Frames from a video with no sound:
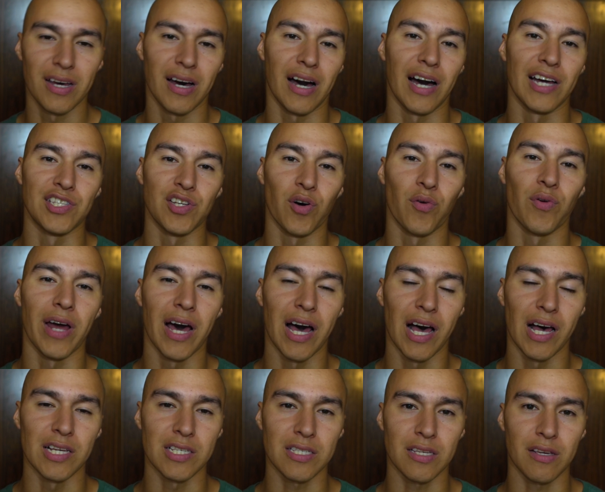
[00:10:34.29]
I don't
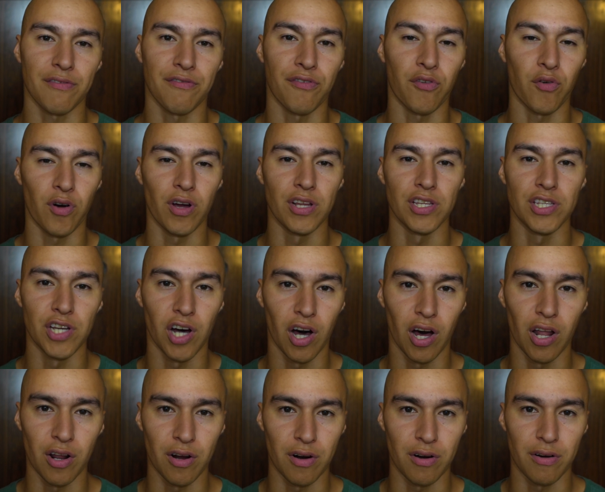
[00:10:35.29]
ask for
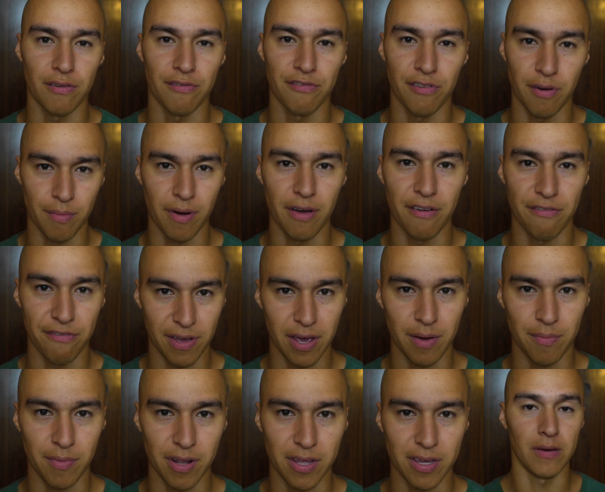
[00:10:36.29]
$1 from my
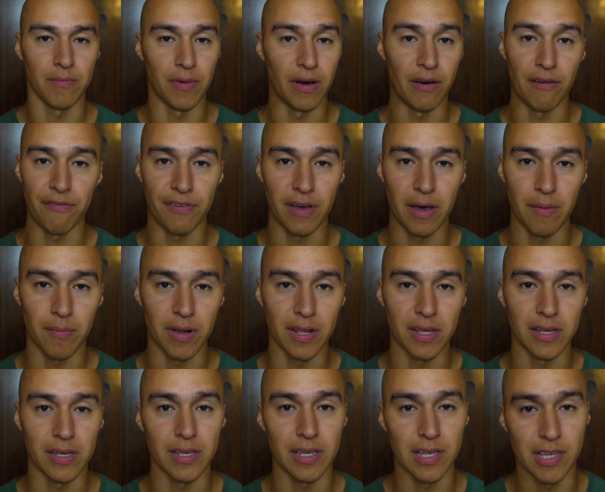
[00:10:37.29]
family. My
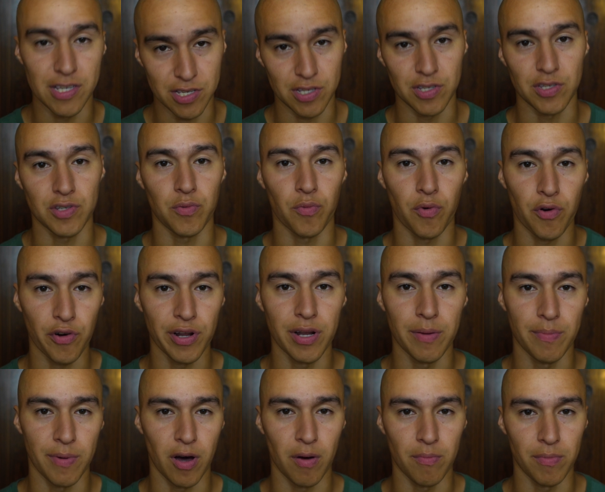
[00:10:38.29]
family isn't worried
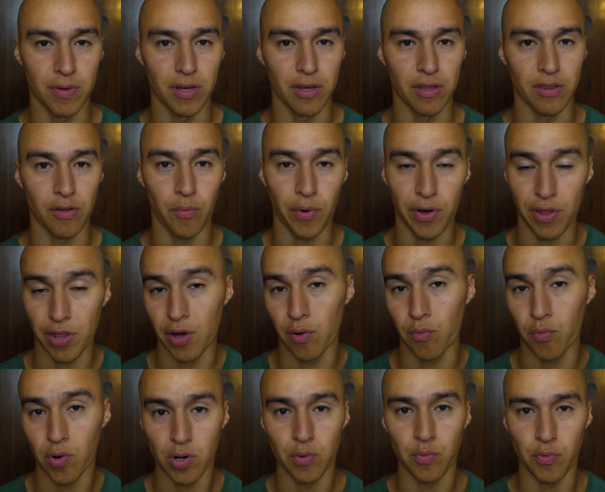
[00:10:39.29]
about me the way they
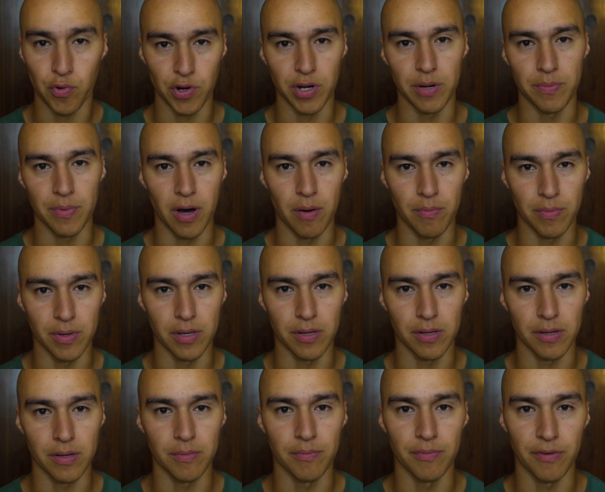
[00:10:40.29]
were worried about
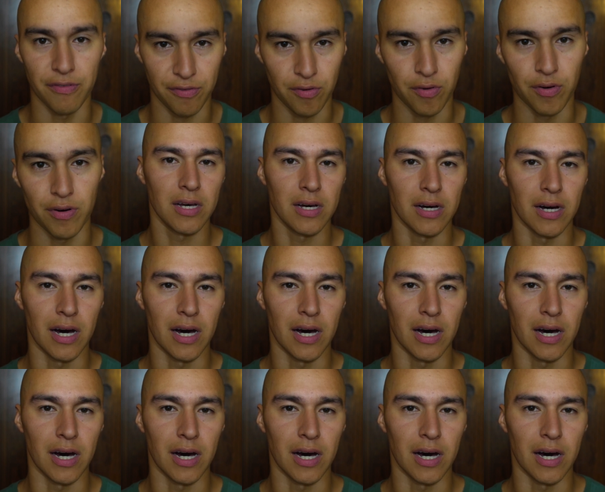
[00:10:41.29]
me before.